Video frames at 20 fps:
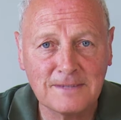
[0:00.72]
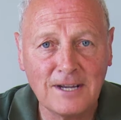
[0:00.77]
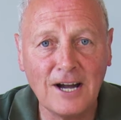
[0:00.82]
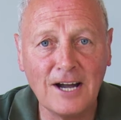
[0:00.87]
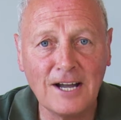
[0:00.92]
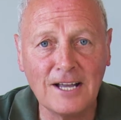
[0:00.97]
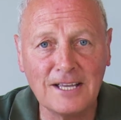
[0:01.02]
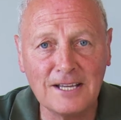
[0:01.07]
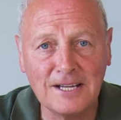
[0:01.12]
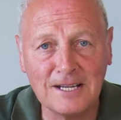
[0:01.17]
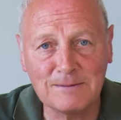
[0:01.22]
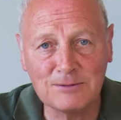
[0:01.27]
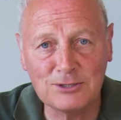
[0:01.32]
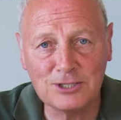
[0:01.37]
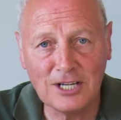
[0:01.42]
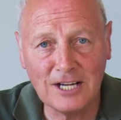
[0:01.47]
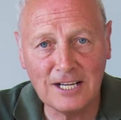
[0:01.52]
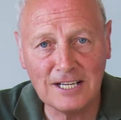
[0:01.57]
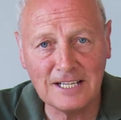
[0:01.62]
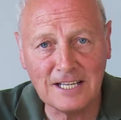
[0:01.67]
Hi, I'm
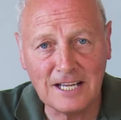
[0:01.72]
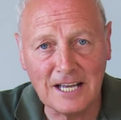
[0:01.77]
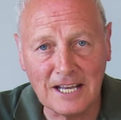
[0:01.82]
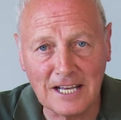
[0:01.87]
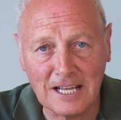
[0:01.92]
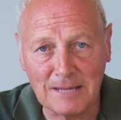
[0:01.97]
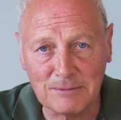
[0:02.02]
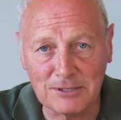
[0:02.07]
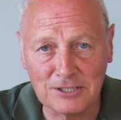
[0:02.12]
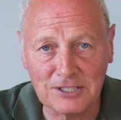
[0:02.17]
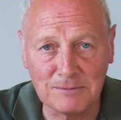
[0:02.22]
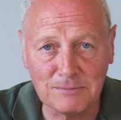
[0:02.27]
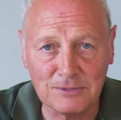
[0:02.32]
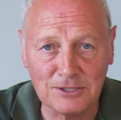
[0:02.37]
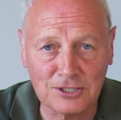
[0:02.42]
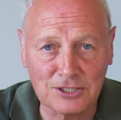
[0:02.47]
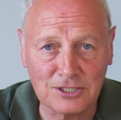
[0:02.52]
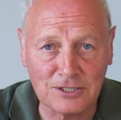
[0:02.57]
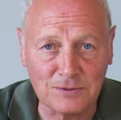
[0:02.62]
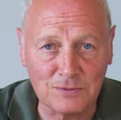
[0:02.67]
Charlie and I'm a
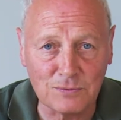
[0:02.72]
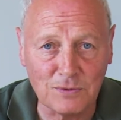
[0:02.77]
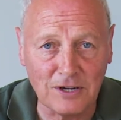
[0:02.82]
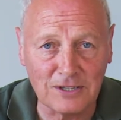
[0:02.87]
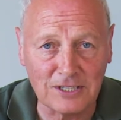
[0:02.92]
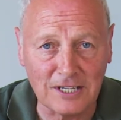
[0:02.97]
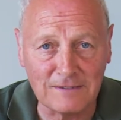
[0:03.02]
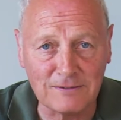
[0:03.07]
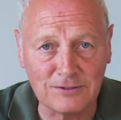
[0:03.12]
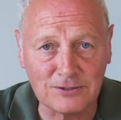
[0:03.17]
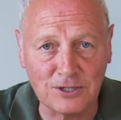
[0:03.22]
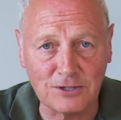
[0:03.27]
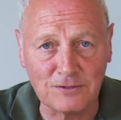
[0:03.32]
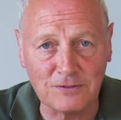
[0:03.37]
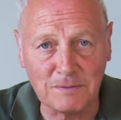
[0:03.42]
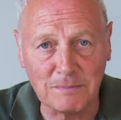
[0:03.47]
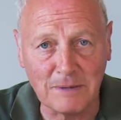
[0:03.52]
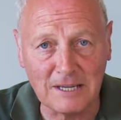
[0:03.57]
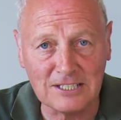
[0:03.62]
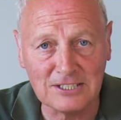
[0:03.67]
commercial and wildlife
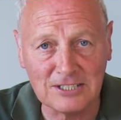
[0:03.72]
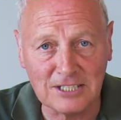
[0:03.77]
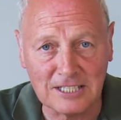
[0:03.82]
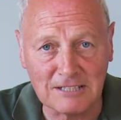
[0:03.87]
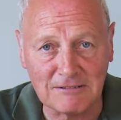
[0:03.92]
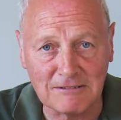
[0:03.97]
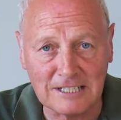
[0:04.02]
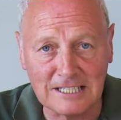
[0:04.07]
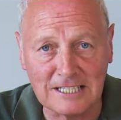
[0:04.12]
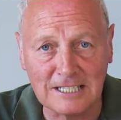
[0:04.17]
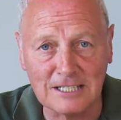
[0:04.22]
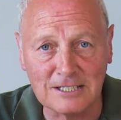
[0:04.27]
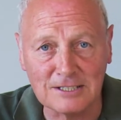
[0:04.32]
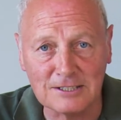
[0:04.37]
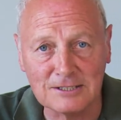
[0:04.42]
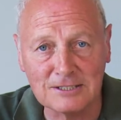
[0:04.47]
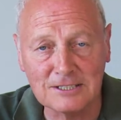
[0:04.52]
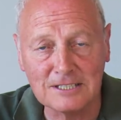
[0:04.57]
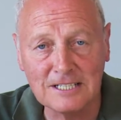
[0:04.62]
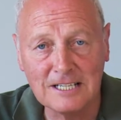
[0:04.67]
photography based here in
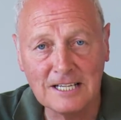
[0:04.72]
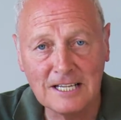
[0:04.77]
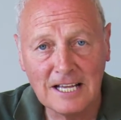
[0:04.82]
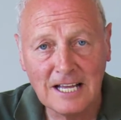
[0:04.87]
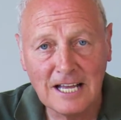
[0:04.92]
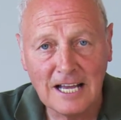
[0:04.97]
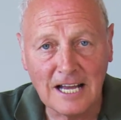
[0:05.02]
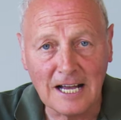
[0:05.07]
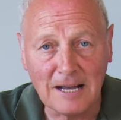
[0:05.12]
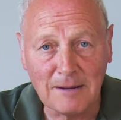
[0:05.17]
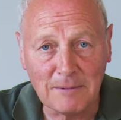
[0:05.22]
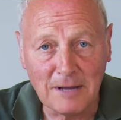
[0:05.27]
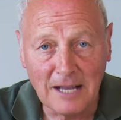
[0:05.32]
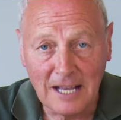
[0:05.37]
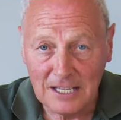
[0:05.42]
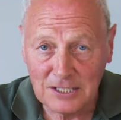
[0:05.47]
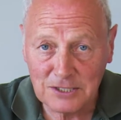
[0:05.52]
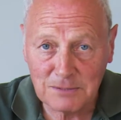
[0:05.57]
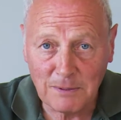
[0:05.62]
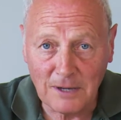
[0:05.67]
England.
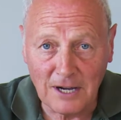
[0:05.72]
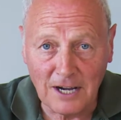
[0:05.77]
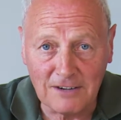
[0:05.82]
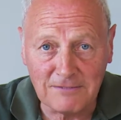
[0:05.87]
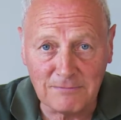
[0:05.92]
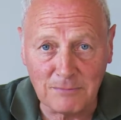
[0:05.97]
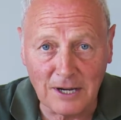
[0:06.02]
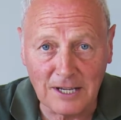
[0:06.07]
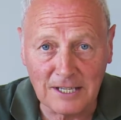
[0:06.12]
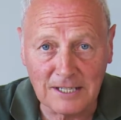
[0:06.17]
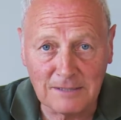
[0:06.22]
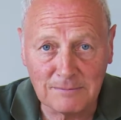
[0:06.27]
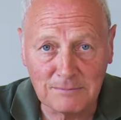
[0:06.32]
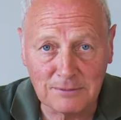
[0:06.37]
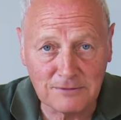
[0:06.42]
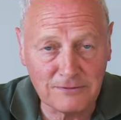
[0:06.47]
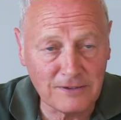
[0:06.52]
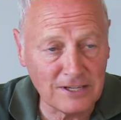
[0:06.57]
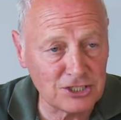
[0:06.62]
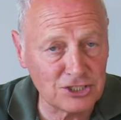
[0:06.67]
As part of my
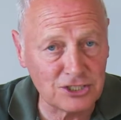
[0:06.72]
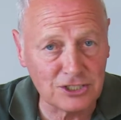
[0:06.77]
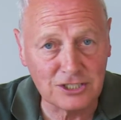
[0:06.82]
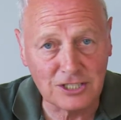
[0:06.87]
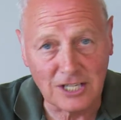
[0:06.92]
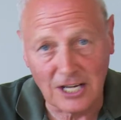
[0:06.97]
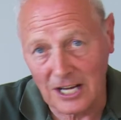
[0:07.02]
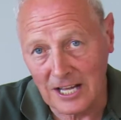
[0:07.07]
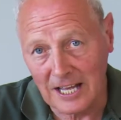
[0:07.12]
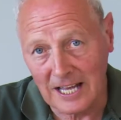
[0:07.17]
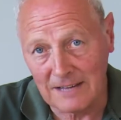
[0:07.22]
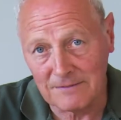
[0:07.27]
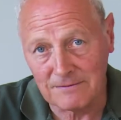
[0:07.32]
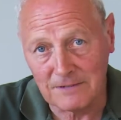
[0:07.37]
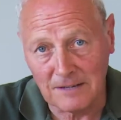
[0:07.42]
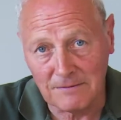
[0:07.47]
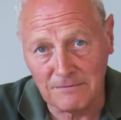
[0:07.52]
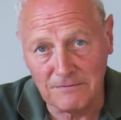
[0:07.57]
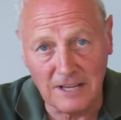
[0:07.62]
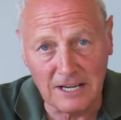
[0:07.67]
profession, I have
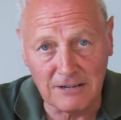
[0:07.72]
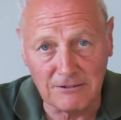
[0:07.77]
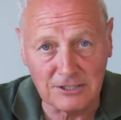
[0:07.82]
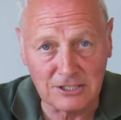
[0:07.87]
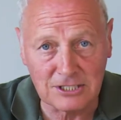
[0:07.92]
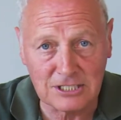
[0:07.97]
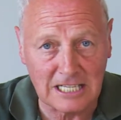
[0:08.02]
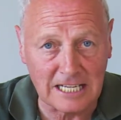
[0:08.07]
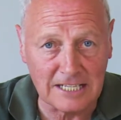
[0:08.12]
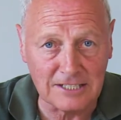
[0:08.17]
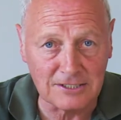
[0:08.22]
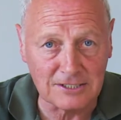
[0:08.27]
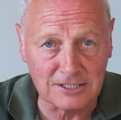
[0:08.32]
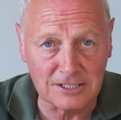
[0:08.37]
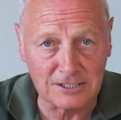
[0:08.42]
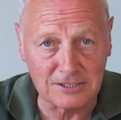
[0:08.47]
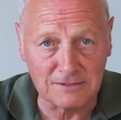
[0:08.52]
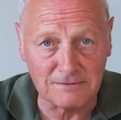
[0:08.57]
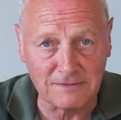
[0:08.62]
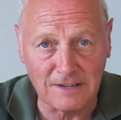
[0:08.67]
various
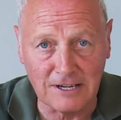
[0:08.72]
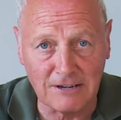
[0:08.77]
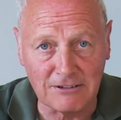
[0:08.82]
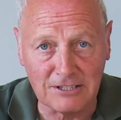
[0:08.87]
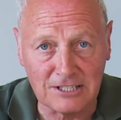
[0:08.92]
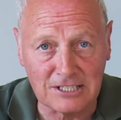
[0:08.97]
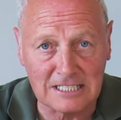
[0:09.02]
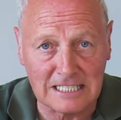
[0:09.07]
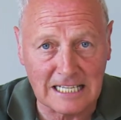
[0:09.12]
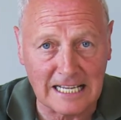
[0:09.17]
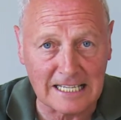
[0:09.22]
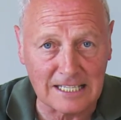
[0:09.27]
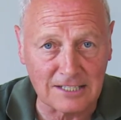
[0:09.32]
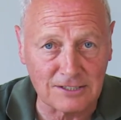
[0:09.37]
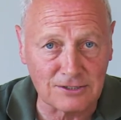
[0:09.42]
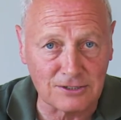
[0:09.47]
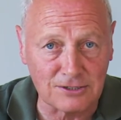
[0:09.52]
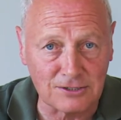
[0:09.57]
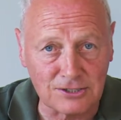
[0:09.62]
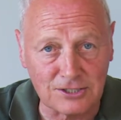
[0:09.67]
lenses of various
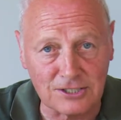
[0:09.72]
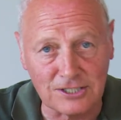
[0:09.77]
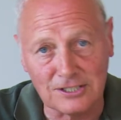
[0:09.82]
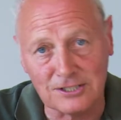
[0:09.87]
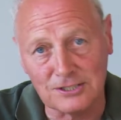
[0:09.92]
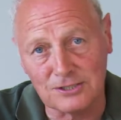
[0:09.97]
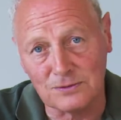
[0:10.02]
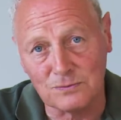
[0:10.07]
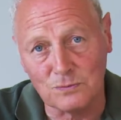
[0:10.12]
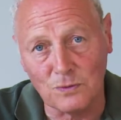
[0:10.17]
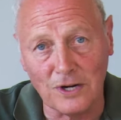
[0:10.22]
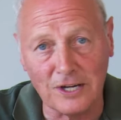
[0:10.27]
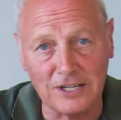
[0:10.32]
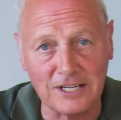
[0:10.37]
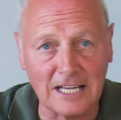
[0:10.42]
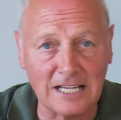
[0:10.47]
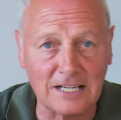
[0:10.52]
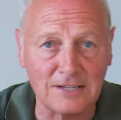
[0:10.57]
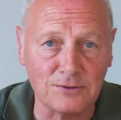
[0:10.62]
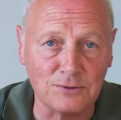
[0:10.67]
lengths and sizes and wide
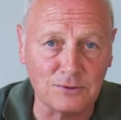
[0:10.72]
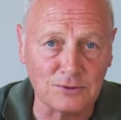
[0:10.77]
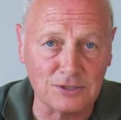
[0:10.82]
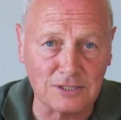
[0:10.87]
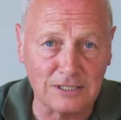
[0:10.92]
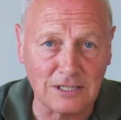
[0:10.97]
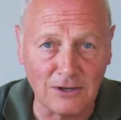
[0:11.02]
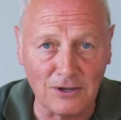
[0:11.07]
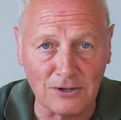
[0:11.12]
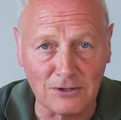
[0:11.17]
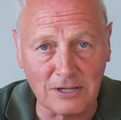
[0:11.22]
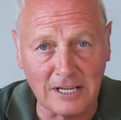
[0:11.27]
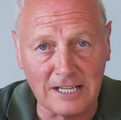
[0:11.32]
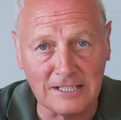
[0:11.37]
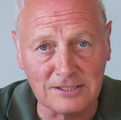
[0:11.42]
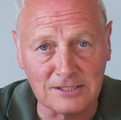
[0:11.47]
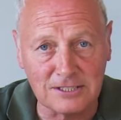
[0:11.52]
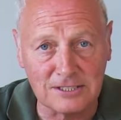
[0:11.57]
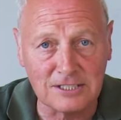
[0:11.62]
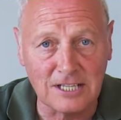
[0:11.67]
angles and long
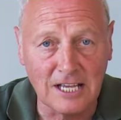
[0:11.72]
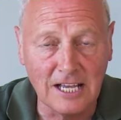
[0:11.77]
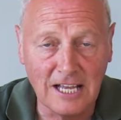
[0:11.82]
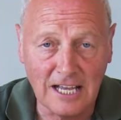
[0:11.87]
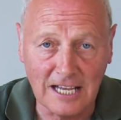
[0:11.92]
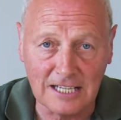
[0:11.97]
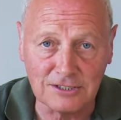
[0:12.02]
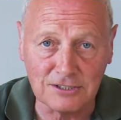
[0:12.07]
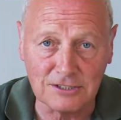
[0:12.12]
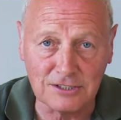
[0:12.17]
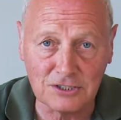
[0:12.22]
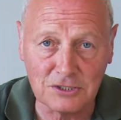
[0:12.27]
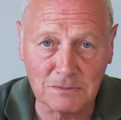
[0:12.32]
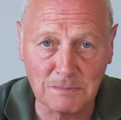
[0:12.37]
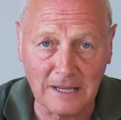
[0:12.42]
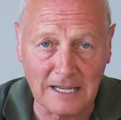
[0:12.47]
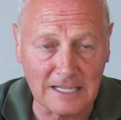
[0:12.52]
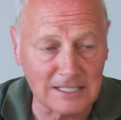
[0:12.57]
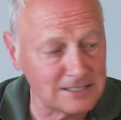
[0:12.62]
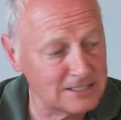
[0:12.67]
lenses, as you'd
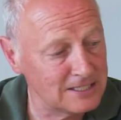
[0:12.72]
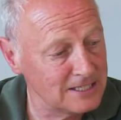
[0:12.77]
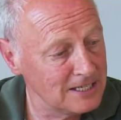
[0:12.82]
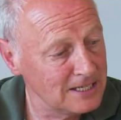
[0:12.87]
expect.